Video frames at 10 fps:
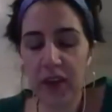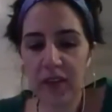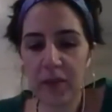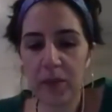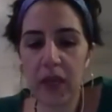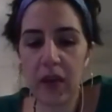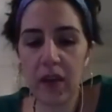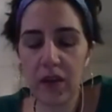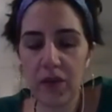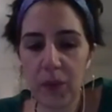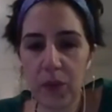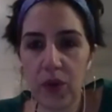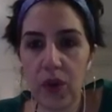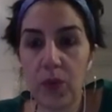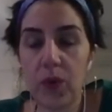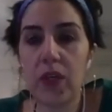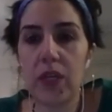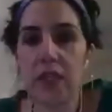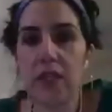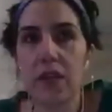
the beginning of the book was